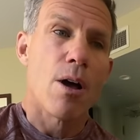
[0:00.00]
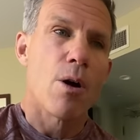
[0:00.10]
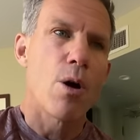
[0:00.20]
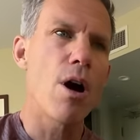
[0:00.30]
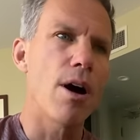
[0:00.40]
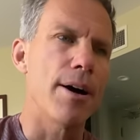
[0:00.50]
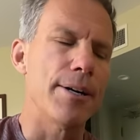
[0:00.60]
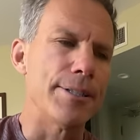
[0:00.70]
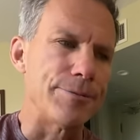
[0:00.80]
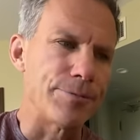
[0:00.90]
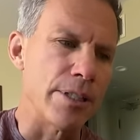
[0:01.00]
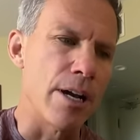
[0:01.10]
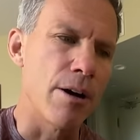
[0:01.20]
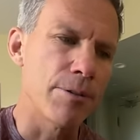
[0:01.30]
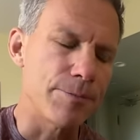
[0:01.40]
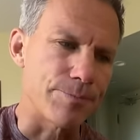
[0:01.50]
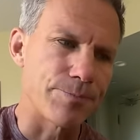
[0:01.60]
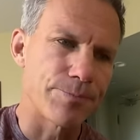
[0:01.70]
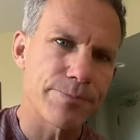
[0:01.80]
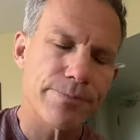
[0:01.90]
You know?
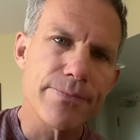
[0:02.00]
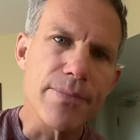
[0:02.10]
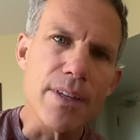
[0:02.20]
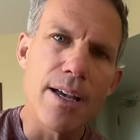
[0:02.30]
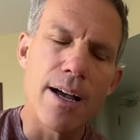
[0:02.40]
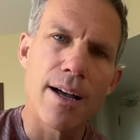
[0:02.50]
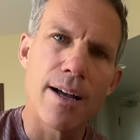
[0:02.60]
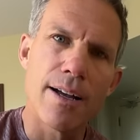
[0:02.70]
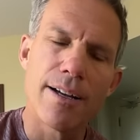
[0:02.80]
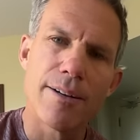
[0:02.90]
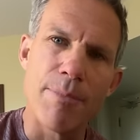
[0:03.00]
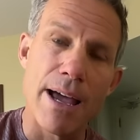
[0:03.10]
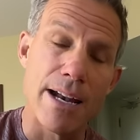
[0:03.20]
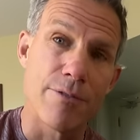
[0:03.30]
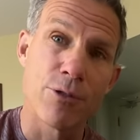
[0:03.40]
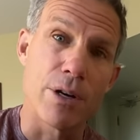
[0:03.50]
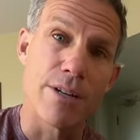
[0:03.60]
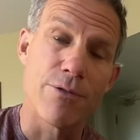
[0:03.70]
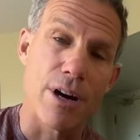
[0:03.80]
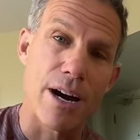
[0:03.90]
Man, I have
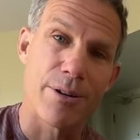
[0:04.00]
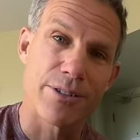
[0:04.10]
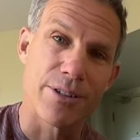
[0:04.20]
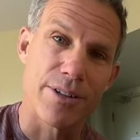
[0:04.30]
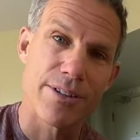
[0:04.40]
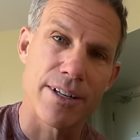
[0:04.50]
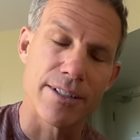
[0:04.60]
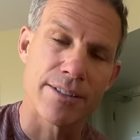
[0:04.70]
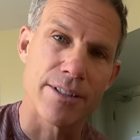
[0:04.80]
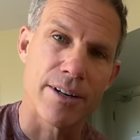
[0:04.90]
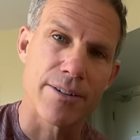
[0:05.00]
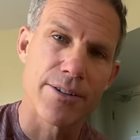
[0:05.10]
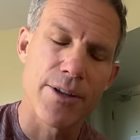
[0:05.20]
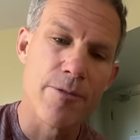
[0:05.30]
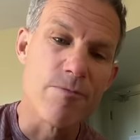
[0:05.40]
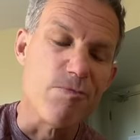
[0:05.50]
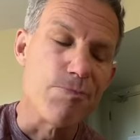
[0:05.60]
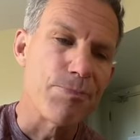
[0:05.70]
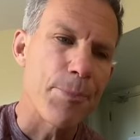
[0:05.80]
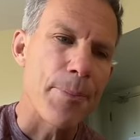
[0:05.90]
24 hours till this thing starts.
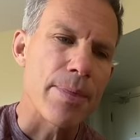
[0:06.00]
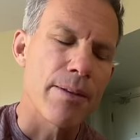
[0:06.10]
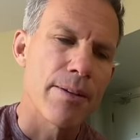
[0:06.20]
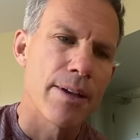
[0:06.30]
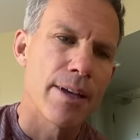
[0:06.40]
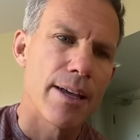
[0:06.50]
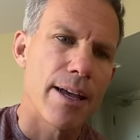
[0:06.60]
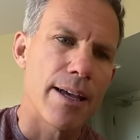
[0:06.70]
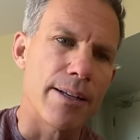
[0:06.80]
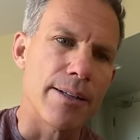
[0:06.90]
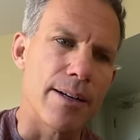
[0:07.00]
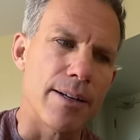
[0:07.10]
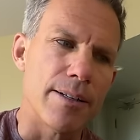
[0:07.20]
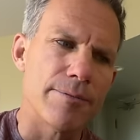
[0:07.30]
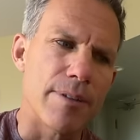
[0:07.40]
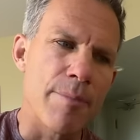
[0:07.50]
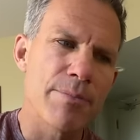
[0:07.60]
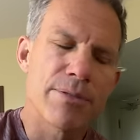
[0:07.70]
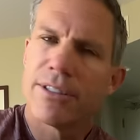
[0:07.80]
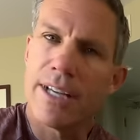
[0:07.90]
And I'm
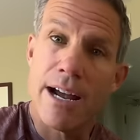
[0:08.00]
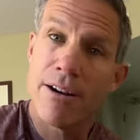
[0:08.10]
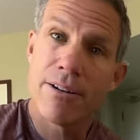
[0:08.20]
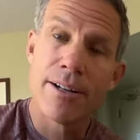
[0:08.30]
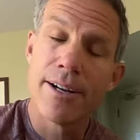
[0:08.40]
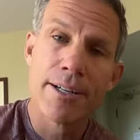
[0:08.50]
scared.